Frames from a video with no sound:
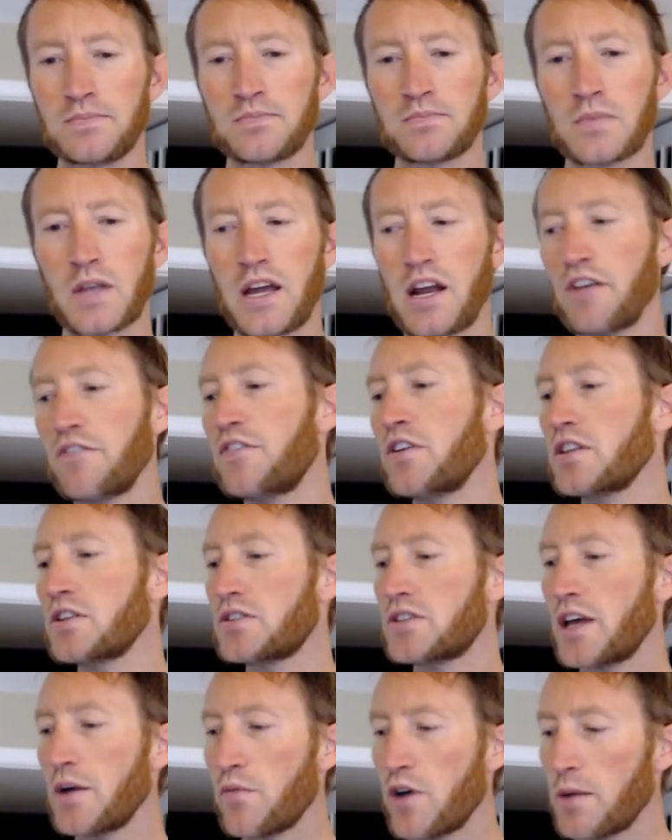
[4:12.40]
And I feel the
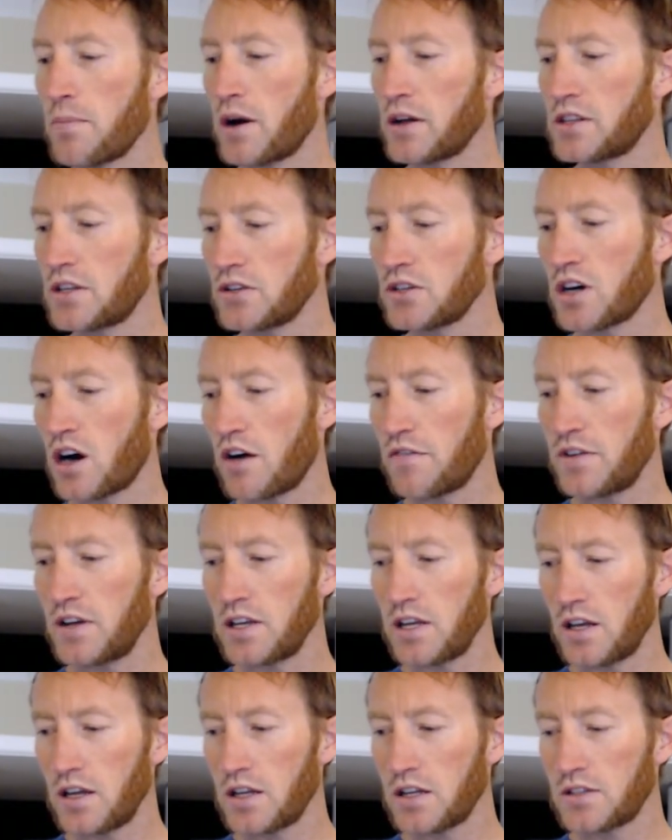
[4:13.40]
same way about this coffee.
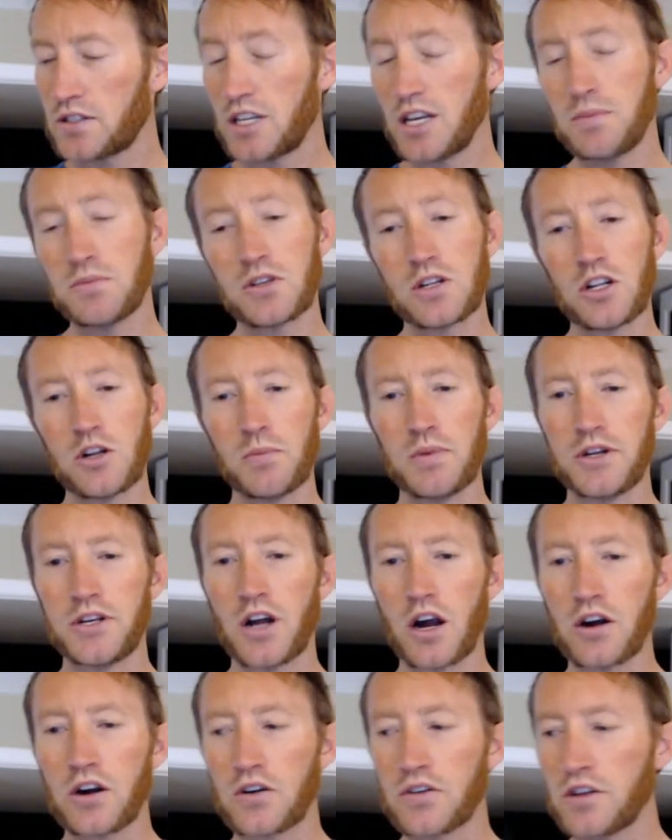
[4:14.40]
It seems a little bit
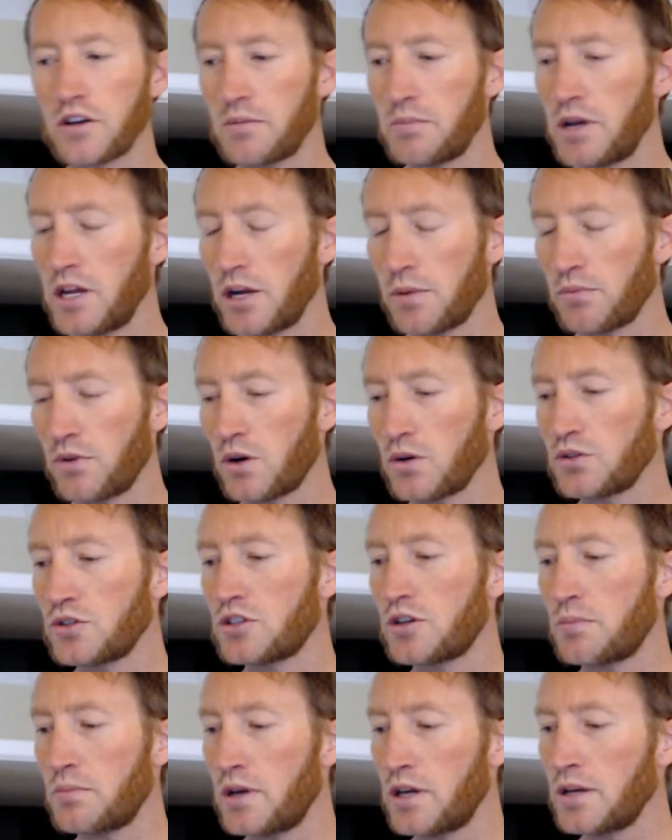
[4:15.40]
darker than a medium roast
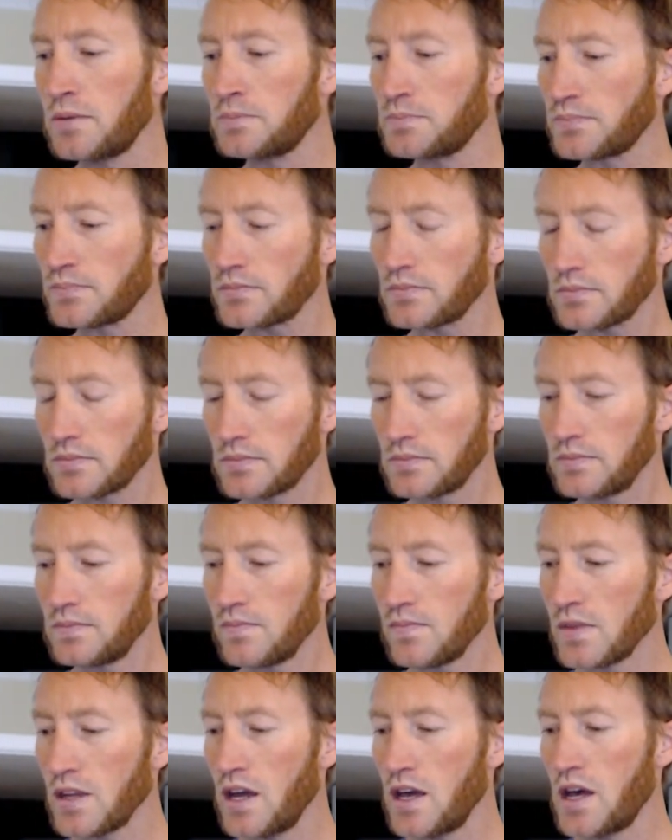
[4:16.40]
to me.
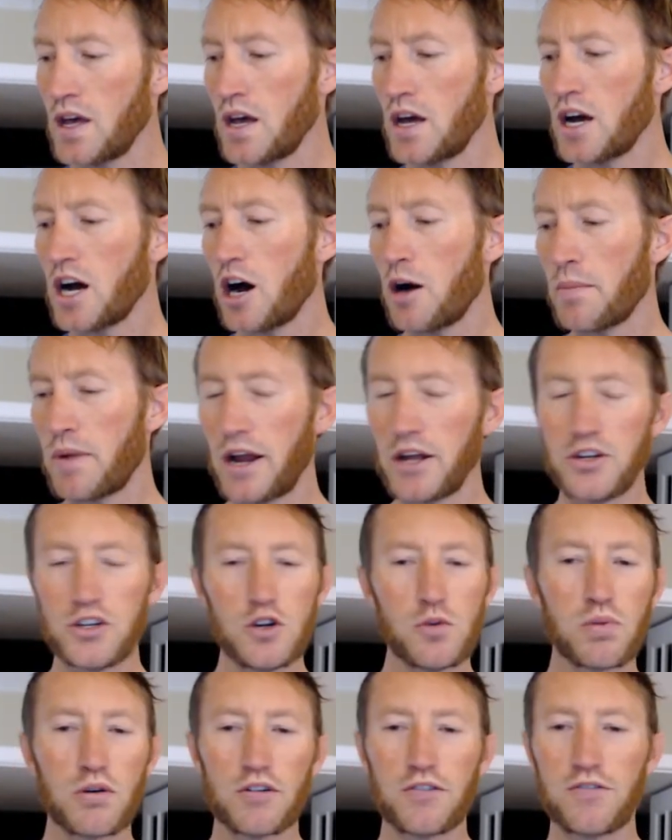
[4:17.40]
Um, and I do
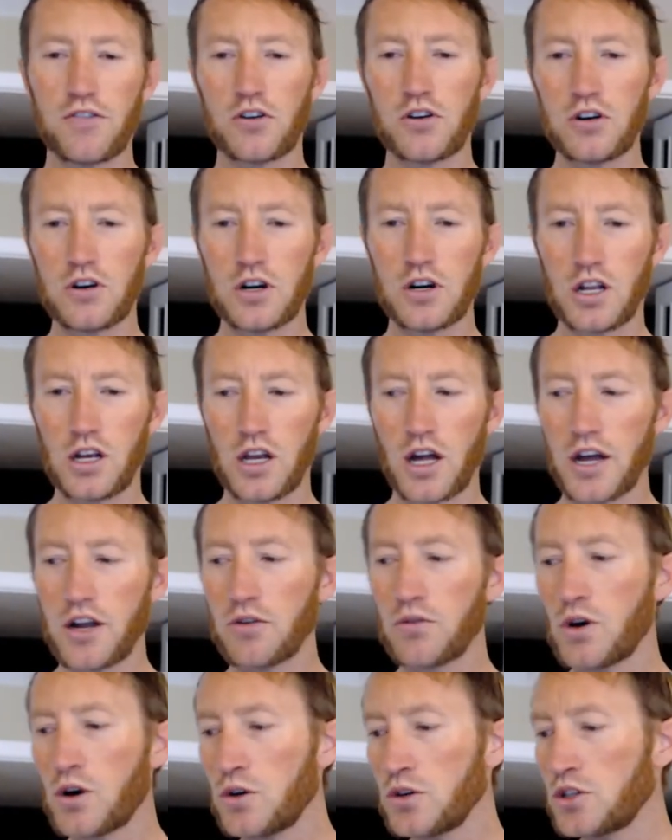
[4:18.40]
prefer a light
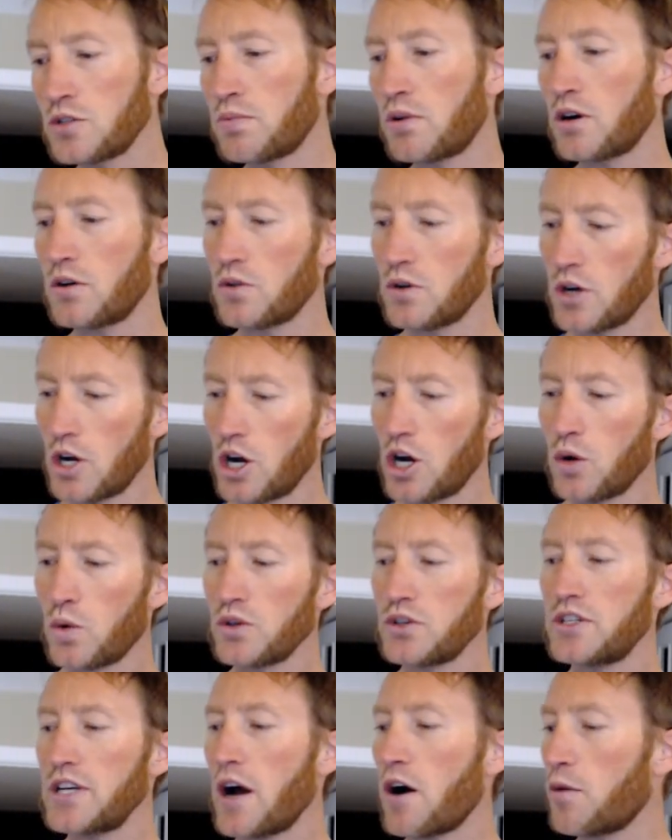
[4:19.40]
roast, but we'll
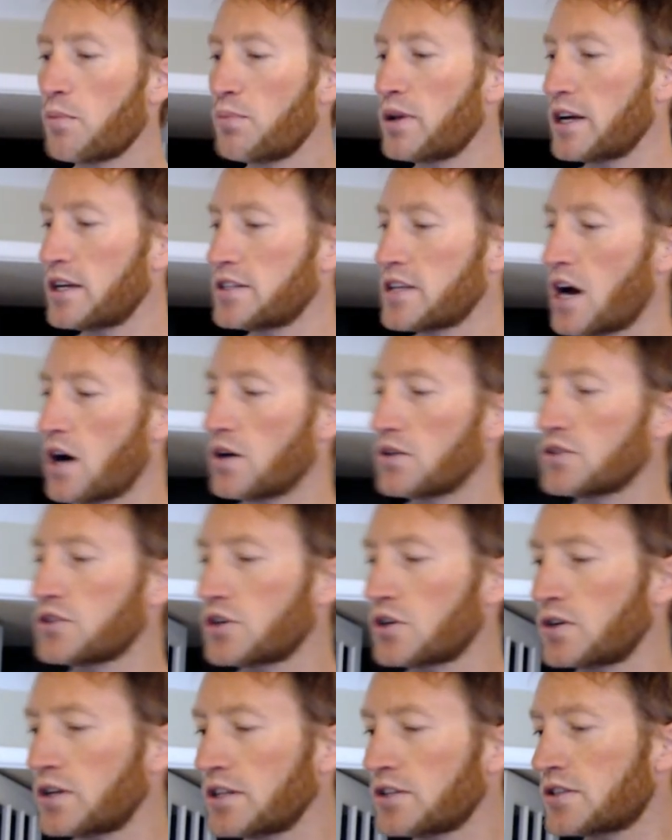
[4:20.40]
see how it plays out.
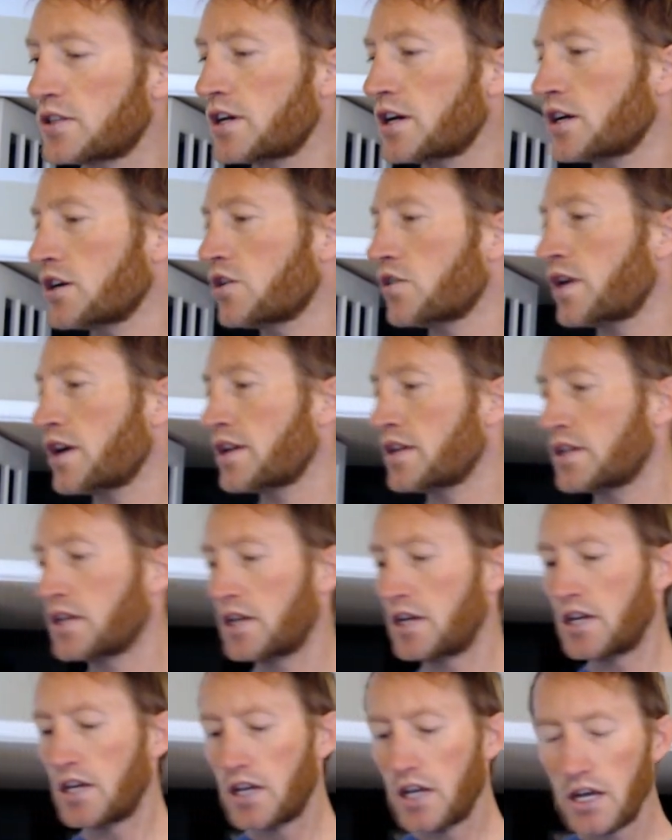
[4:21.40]
So let's uh, go ahead and
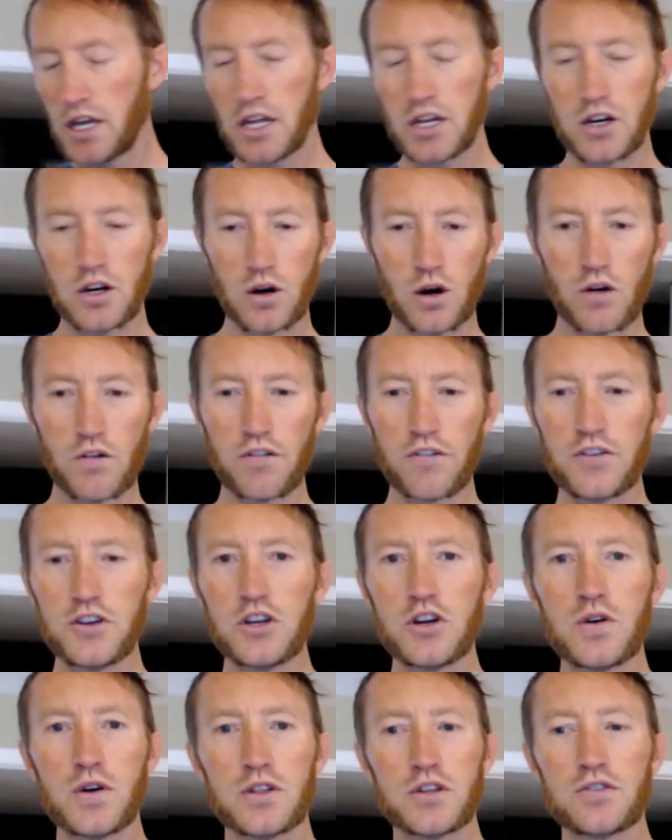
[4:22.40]
get an
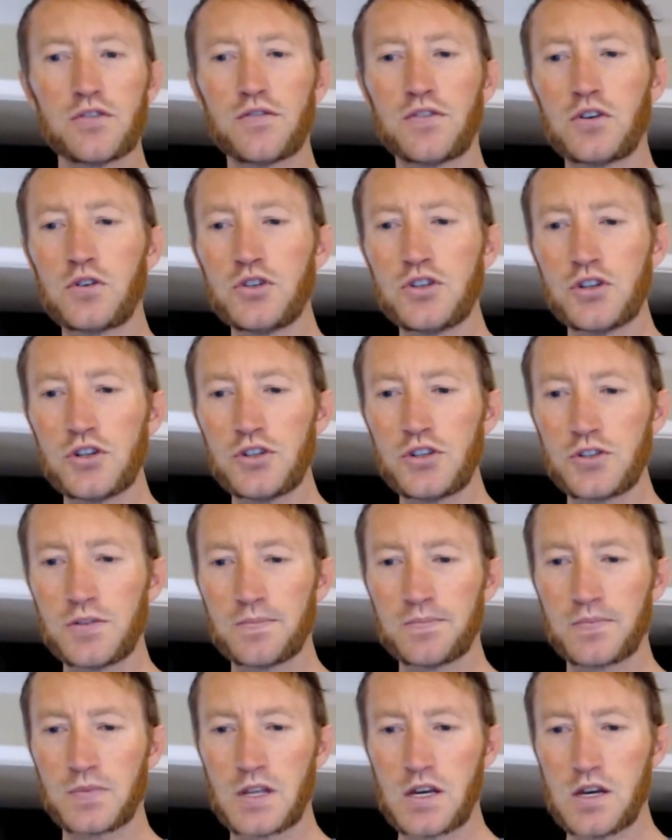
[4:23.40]
overview on this Folgers,
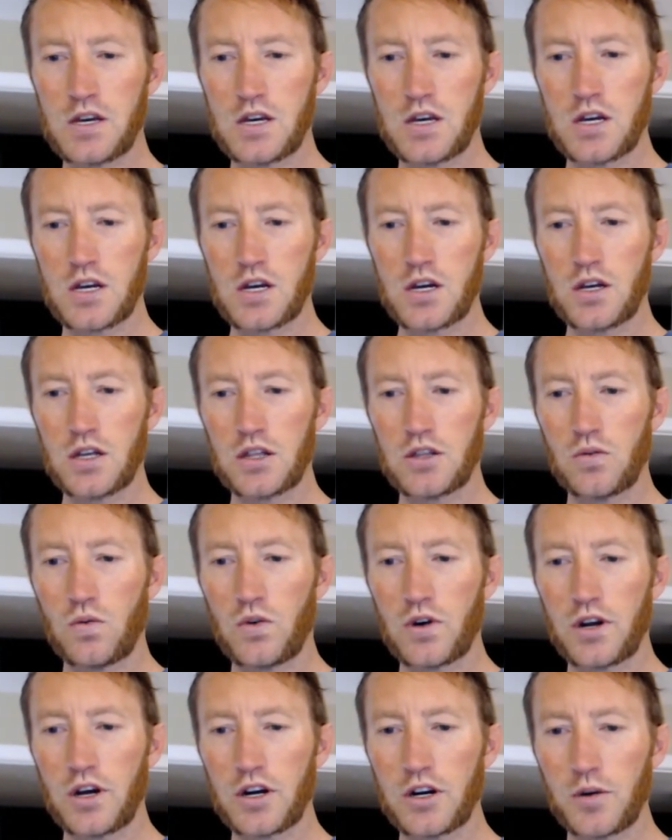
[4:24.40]
the
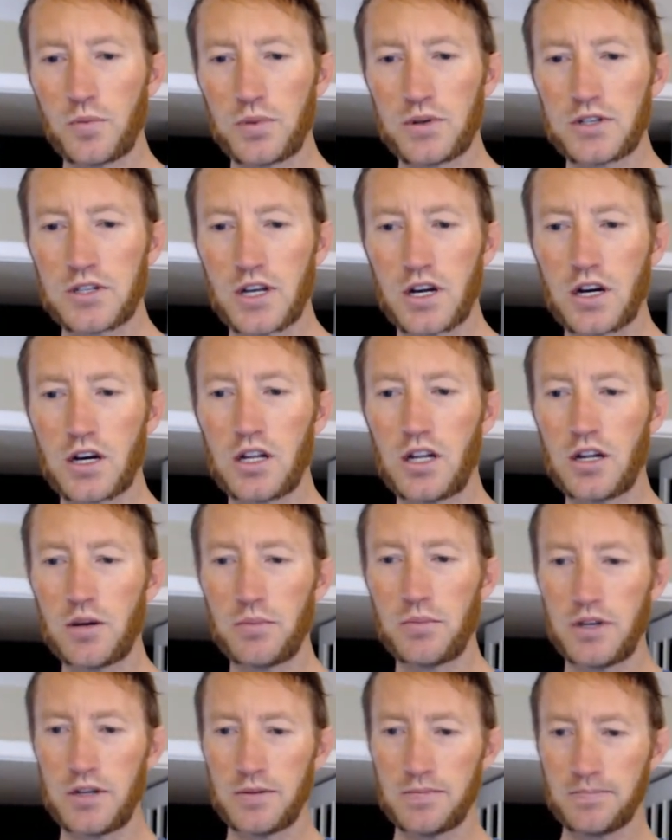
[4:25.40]
100%
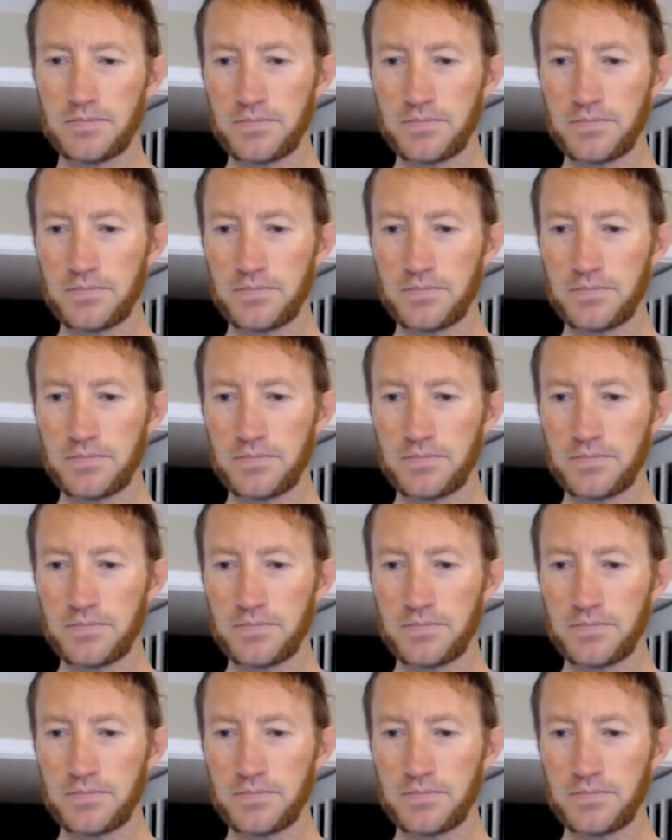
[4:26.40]
Colombian.